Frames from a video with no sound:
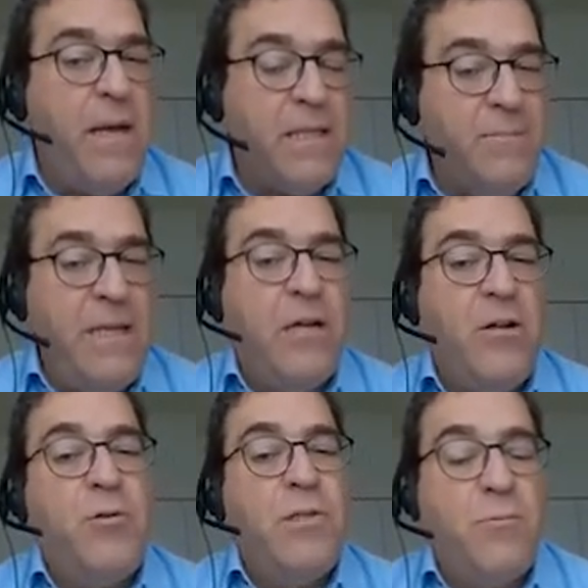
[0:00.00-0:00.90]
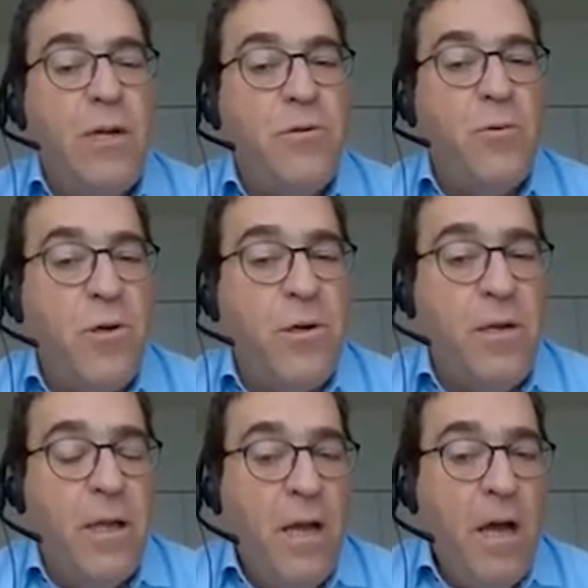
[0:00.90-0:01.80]
as many countries around the
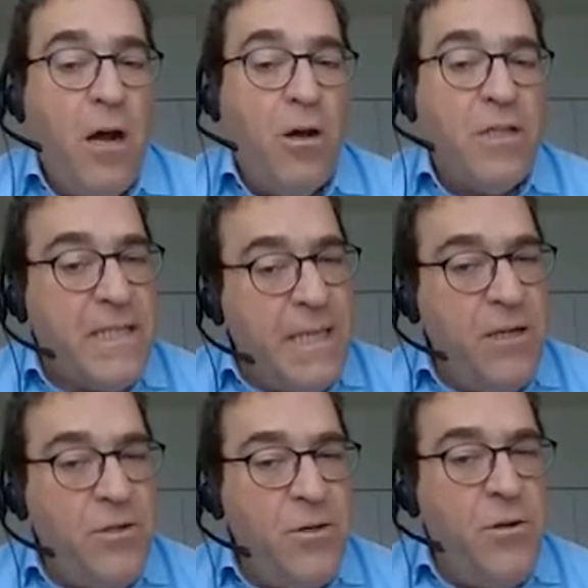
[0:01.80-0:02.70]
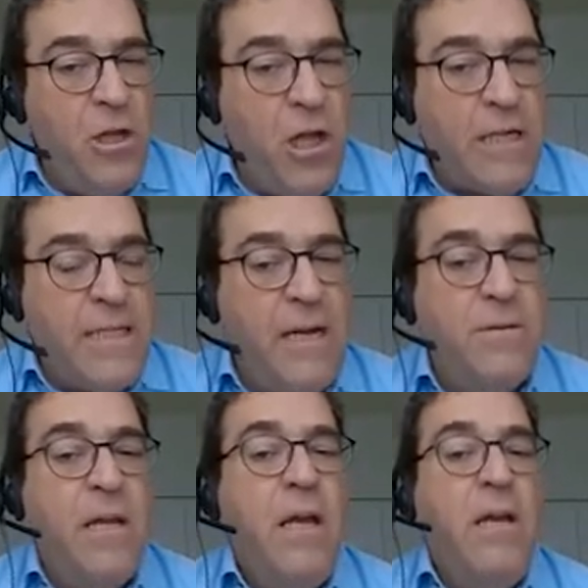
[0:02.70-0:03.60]
world are still under a lockdown,